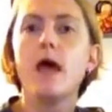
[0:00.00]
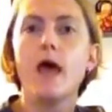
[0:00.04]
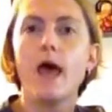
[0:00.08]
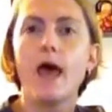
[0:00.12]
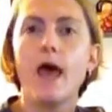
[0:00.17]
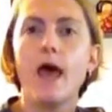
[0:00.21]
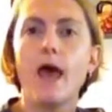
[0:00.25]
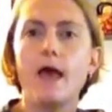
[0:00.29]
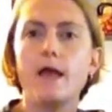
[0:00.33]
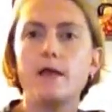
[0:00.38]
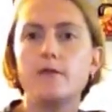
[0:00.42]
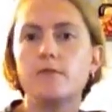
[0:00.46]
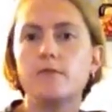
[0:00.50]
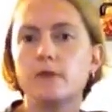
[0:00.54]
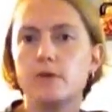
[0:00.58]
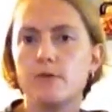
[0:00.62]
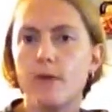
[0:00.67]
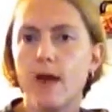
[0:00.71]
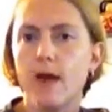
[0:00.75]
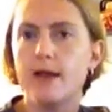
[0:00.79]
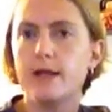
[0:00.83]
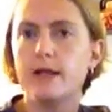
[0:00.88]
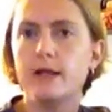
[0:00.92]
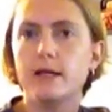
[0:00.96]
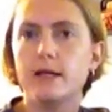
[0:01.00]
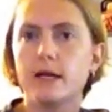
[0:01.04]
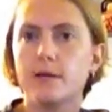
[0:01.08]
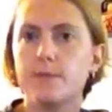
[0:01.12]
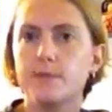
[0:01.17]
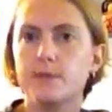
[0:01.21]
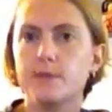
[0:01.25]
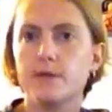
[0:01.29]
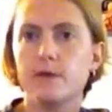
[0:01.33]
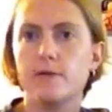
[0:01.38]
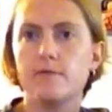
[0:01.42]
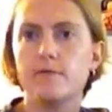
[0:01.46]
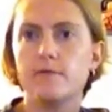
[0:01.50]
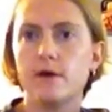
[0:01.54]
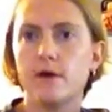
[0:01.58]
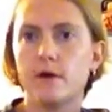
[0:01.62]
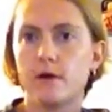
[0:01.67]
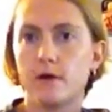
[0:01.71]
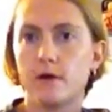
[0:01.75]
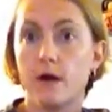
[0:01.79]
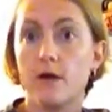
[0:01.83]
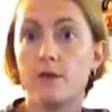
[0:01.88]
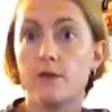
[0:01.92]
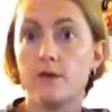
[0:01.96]
And when you add in a couple of
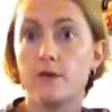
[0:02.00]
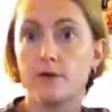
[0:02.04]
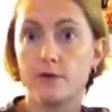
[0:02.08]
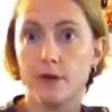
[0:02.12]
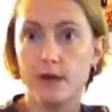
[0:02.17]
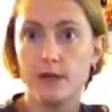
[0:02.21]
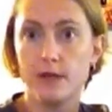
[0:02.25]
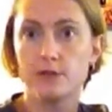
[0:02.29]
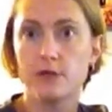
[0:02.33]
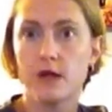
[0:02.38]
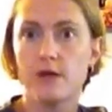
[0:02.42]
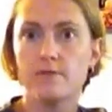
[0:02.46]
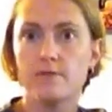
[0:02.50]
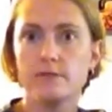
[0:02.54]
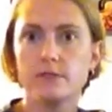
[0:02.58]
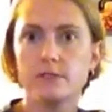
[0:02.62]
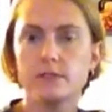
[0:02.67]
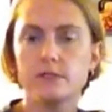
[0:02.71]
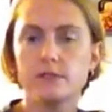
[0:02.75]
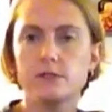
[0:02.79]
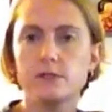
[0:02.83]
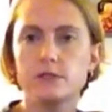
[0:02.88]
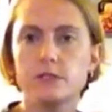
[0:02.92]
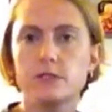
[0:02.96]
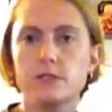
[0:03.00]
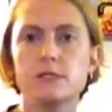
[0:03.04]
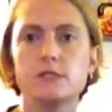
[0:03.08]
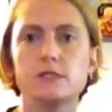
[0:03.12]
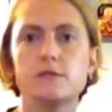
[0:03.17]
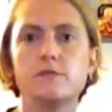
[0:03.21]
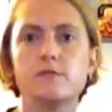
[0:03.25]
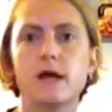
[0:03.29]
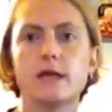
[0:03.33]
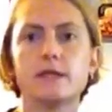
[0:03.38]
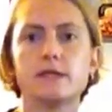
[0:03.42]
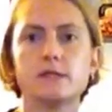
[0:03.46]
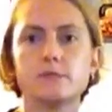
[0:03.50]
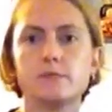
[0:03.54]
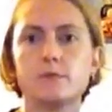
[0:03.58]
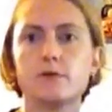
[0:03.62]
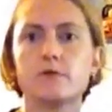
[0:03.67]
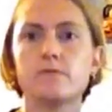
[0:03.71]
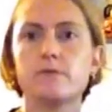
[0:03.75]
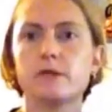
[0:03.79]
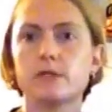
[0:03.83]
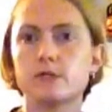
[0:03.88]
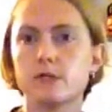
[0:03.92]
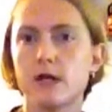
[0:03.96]
our other great travel solutions, you've got this
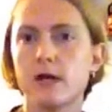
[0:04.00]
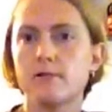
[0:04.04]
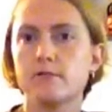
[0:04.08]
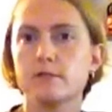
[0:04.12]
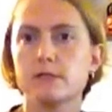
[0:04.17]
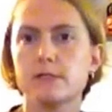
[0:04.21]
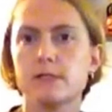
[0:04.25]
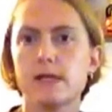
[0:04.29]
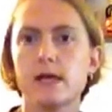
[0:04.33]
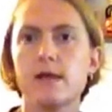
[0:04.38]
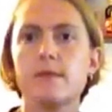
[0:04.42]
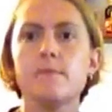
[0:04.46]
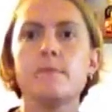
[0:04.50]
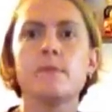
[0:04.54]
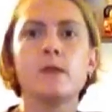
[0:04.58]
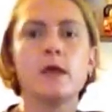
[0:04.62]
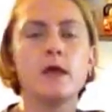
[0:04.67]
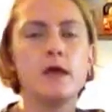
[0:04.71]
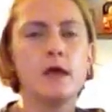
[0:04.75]
perfect travel set.